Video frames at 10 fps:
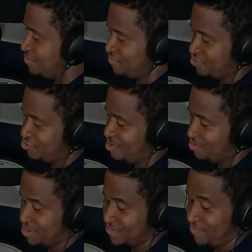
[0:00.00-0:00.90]
of different
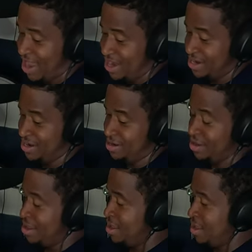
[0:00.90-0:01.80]
drummers
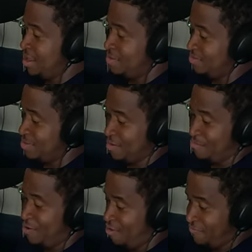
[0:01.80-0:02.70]
finding
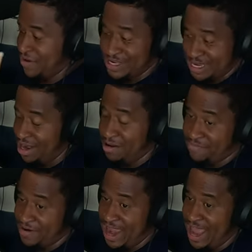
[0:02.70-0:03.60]
the perfect
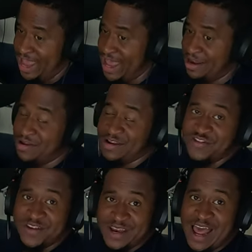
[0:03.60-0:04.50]
setup for the hi hat.
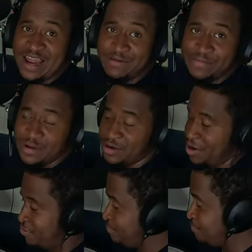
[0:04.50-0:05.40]
They're just not,
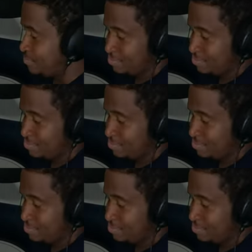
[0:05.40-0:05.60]
you know,